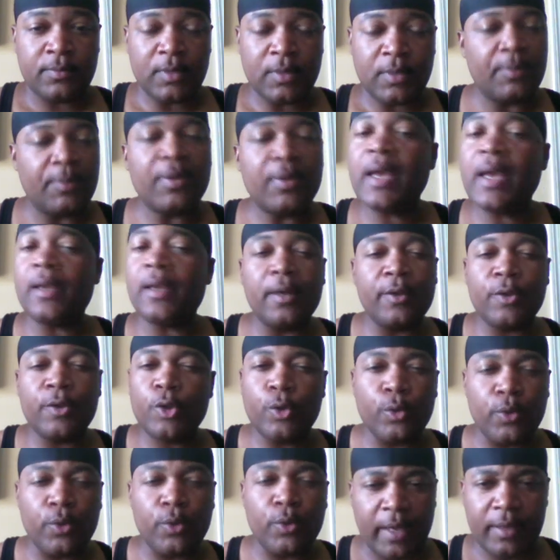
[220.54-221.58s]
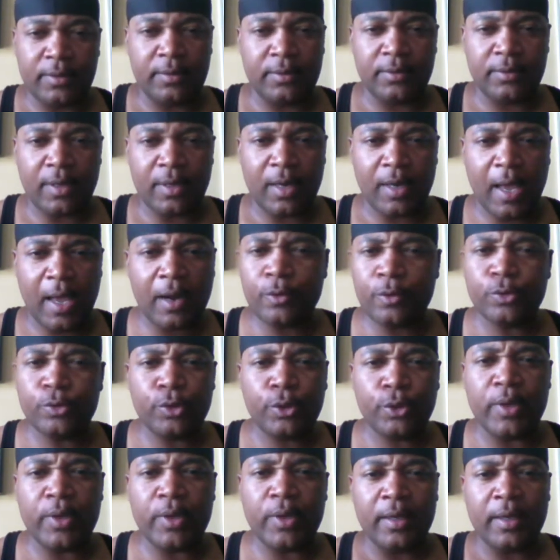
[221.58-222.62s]
I'm not going to do that. I don't
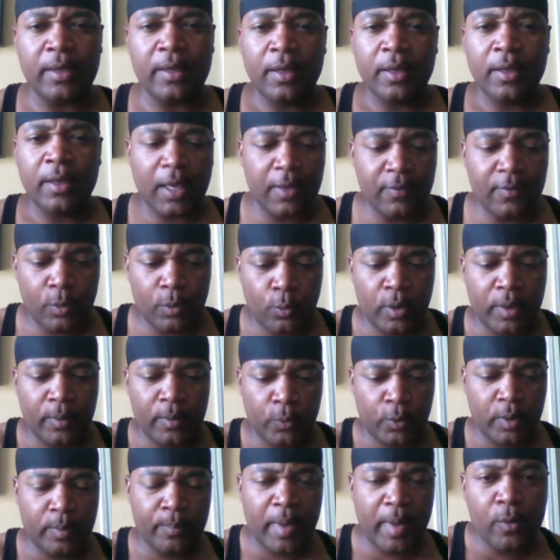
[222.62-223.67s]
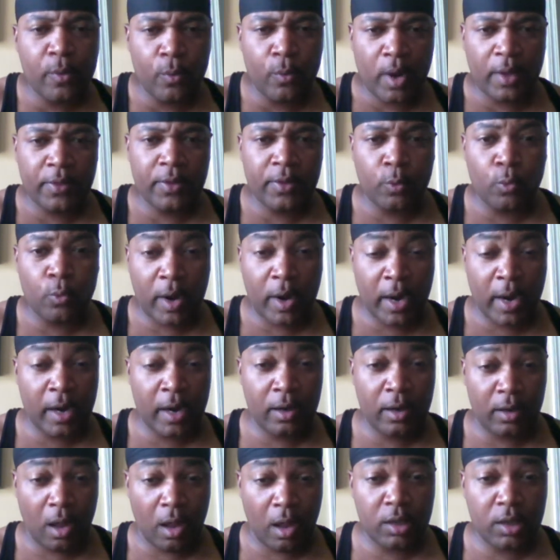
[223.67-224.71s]
do that. When
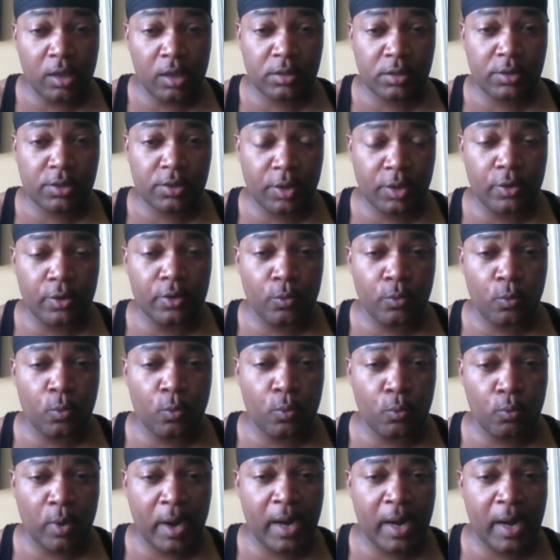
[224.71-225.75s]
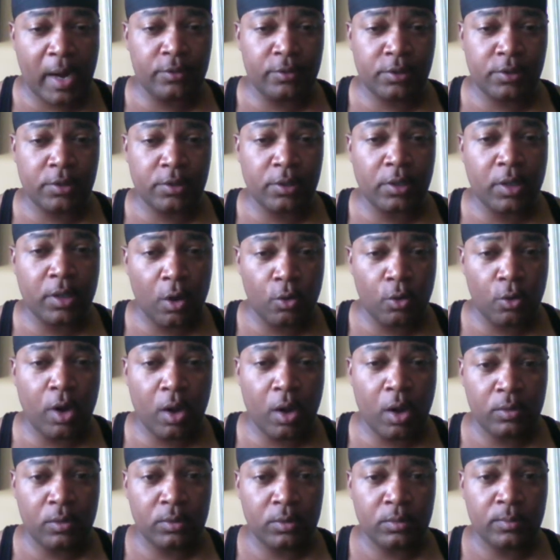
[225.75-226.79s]
Mayweather lost certain rounds to
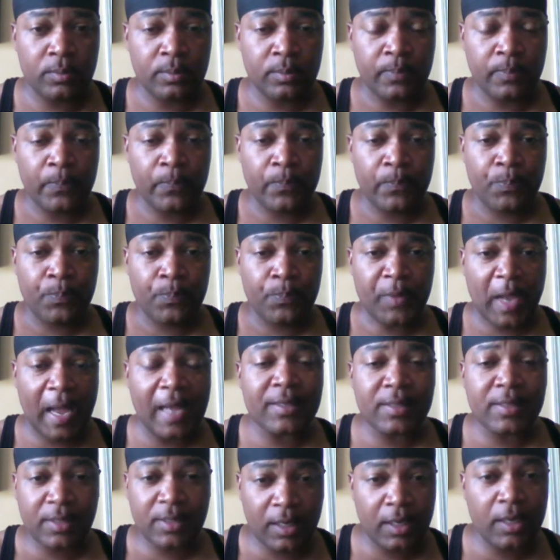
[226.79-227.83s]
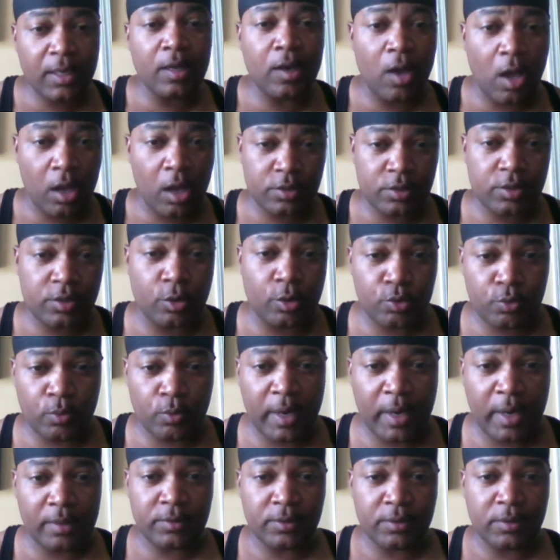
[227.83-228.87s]
Cotto, I said he lost those
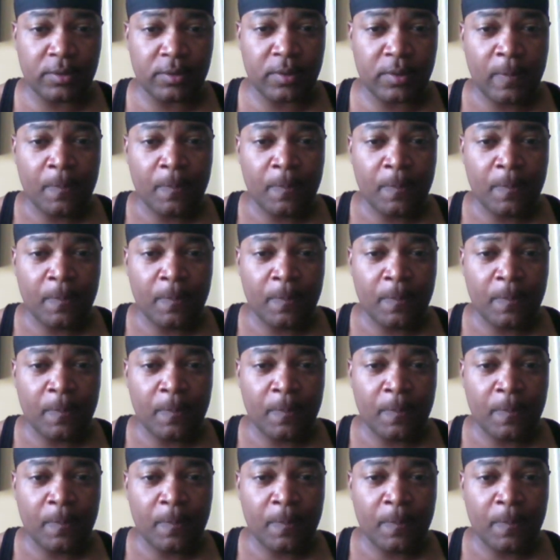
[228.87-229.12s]
rounds.